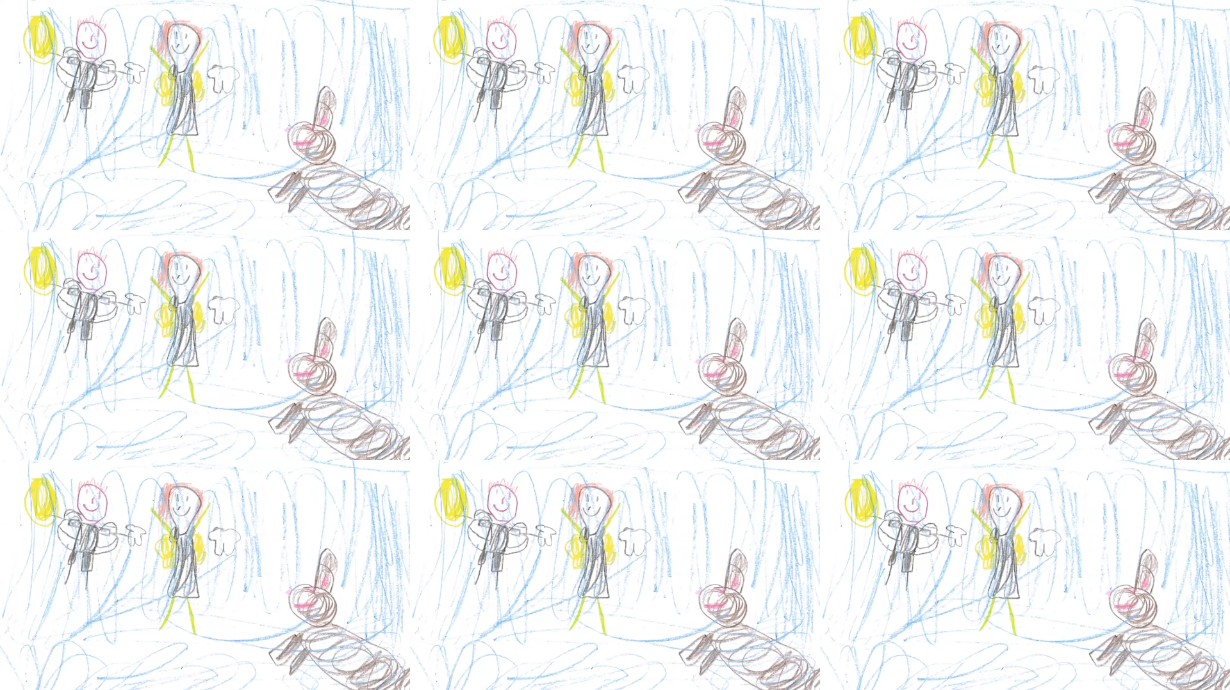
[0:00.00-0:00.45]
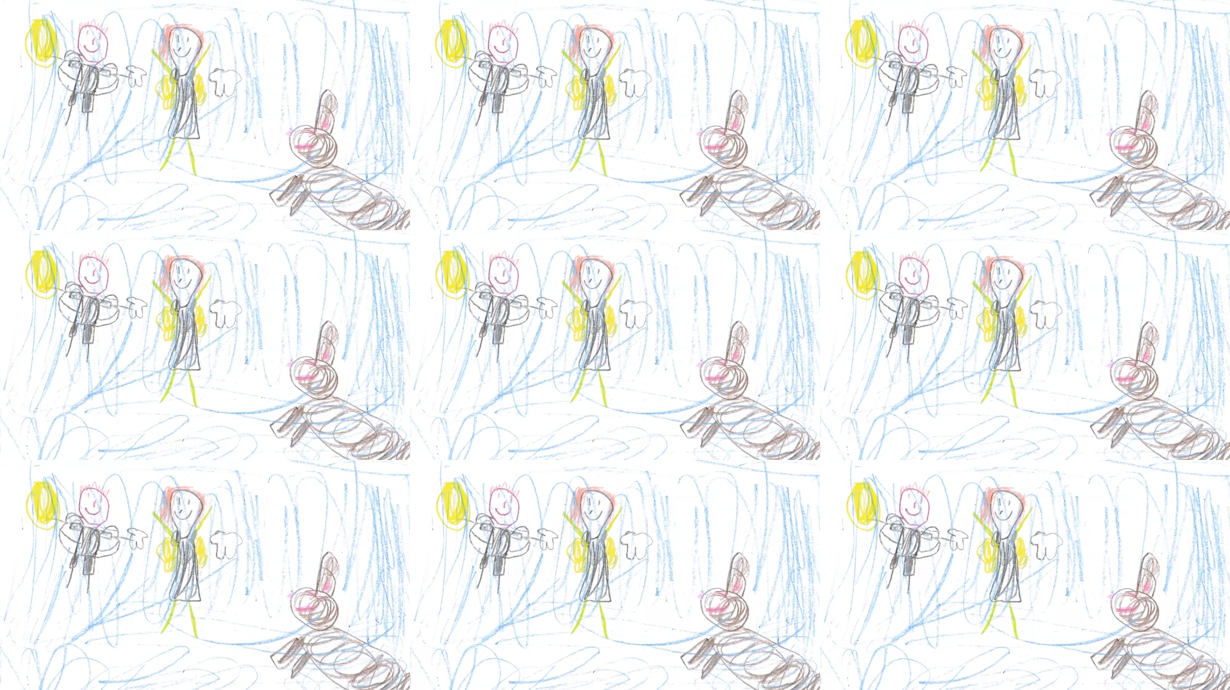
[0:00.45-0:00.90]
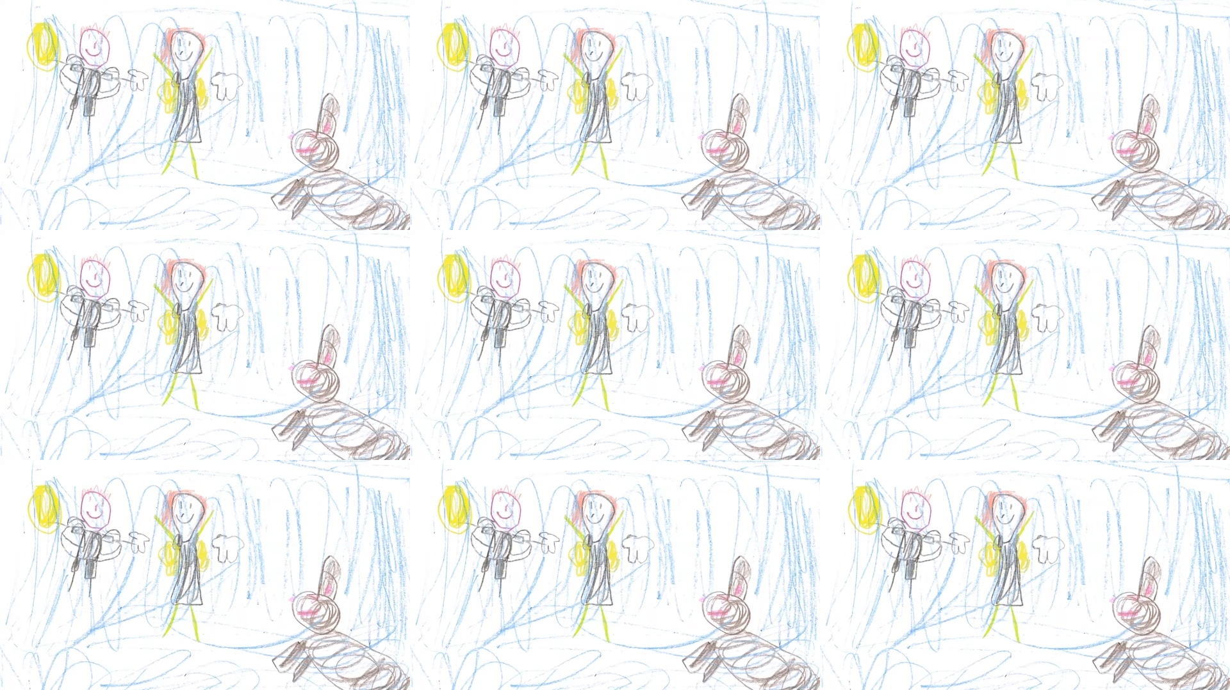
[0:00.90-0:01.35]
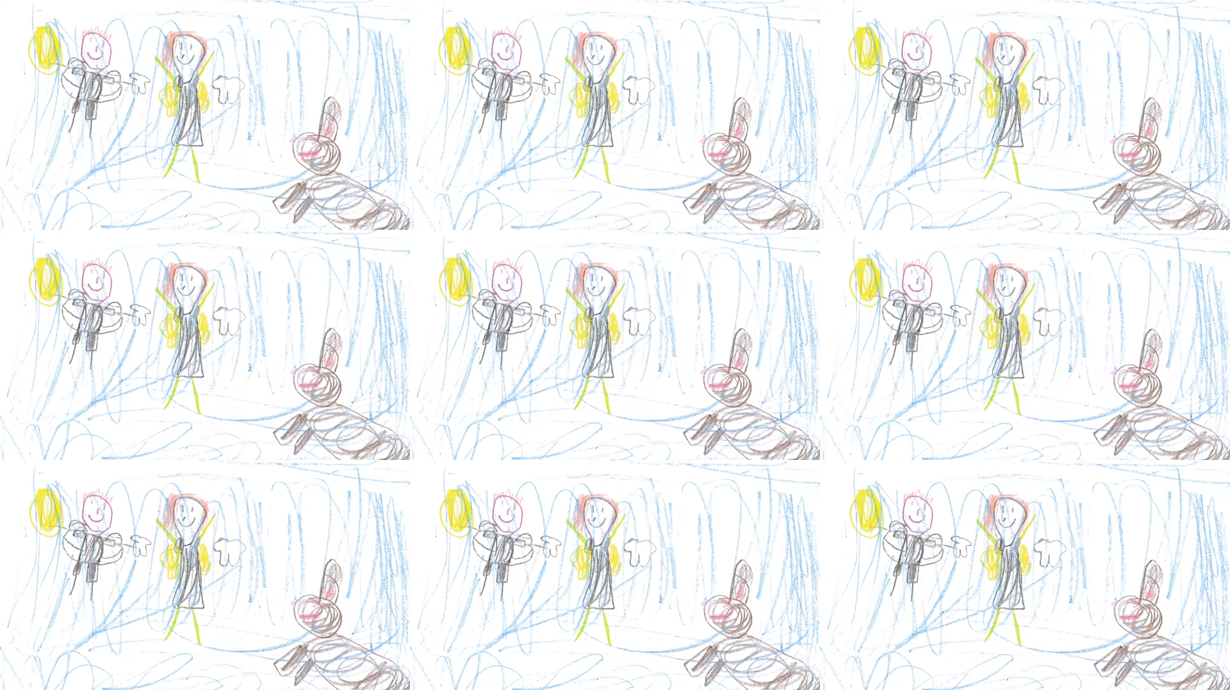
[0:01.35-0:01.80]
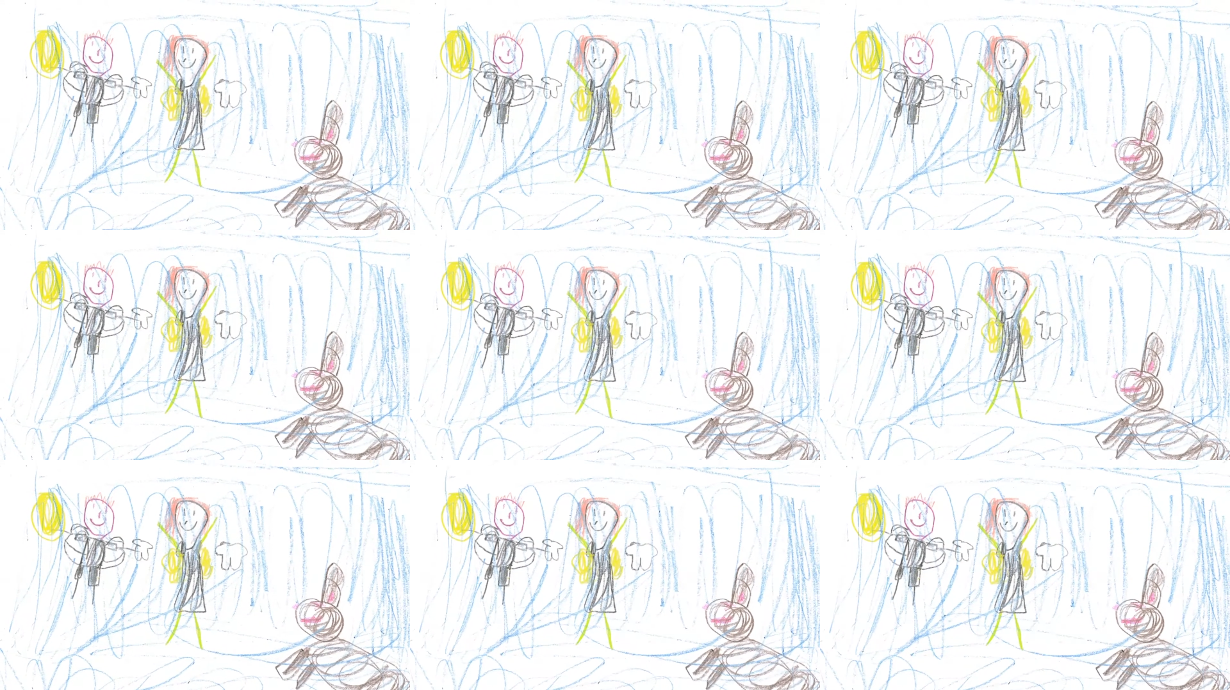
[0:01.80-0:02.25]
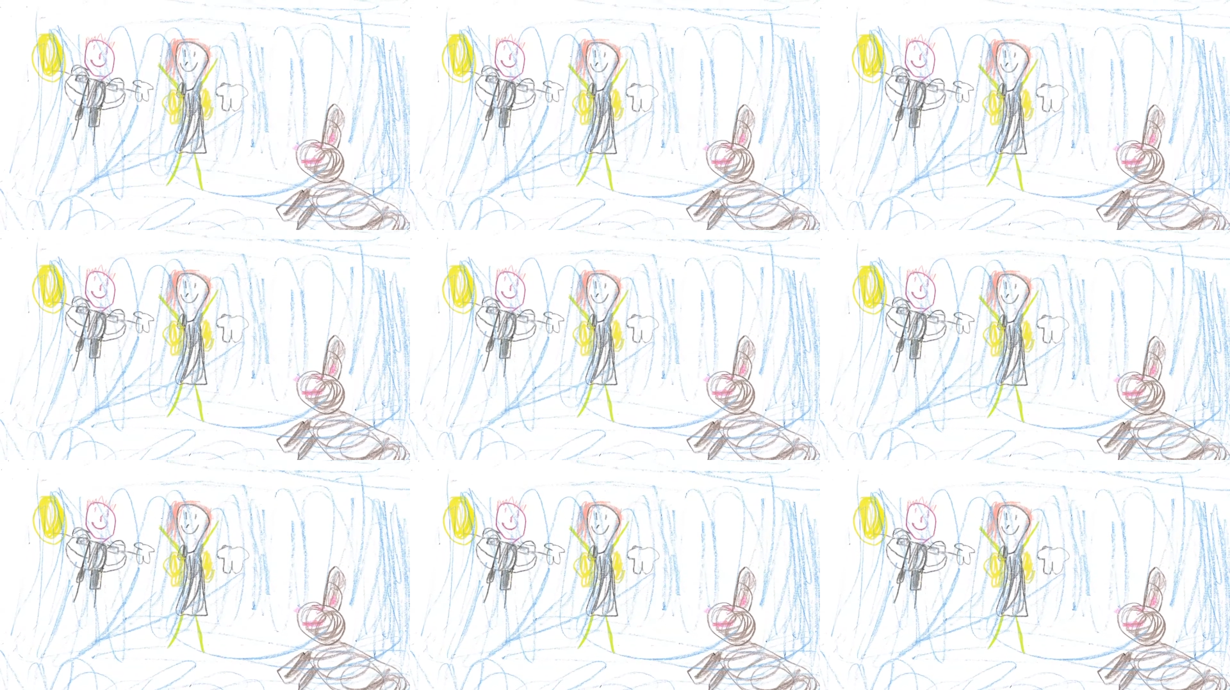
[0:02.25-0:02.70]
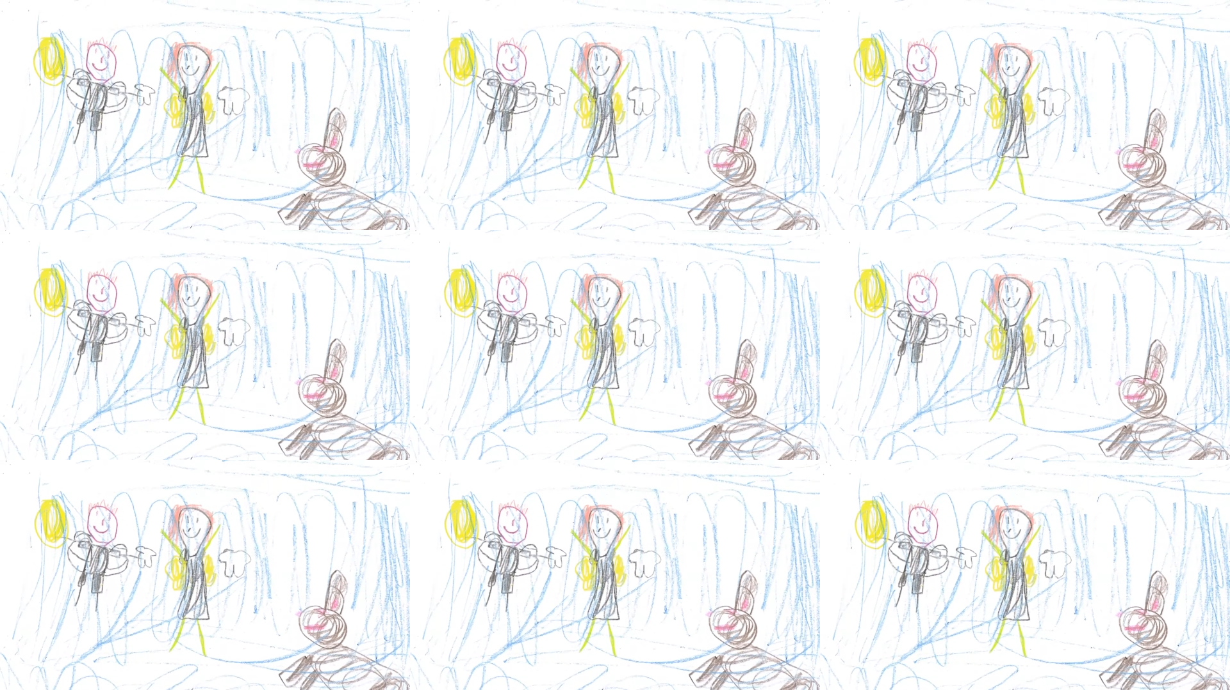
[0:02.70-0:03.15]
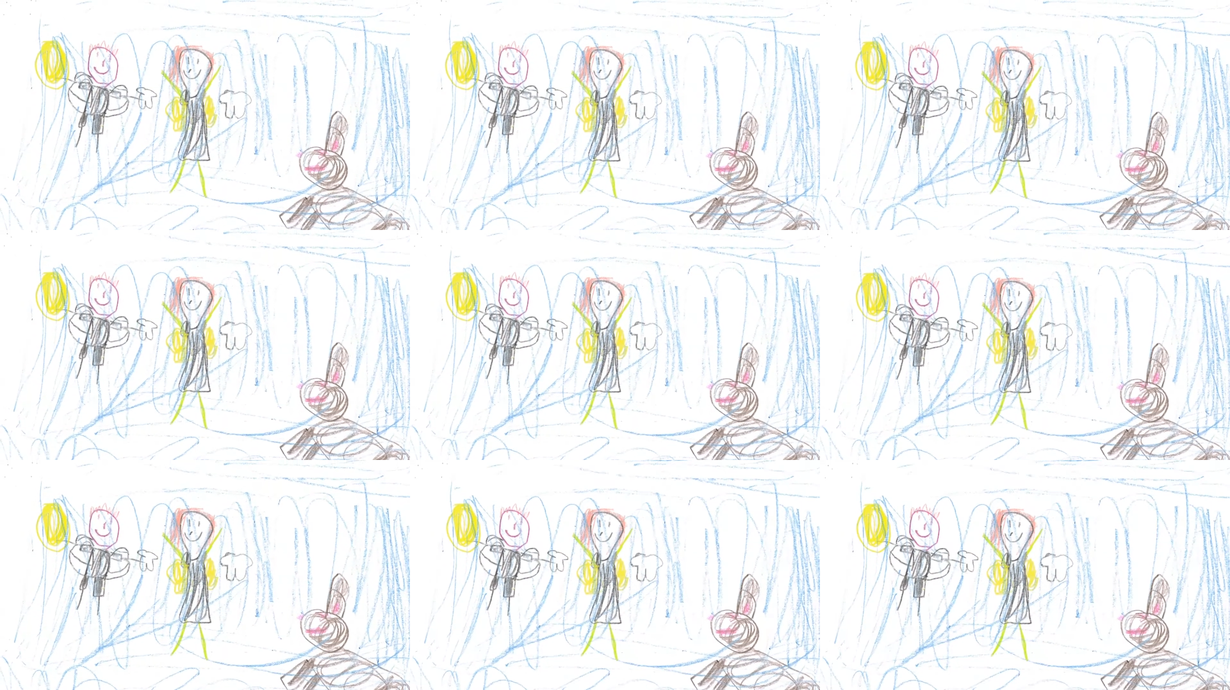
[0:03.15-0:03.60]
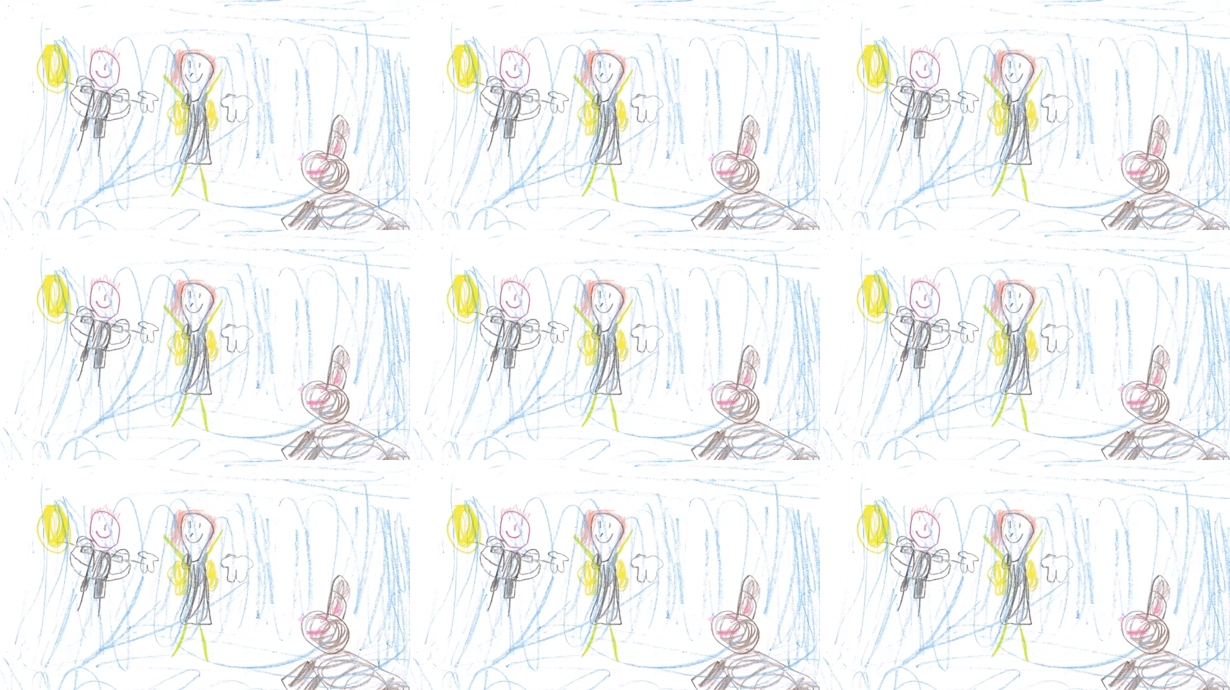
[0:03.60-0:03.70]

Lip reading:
[unreadable: no face in view]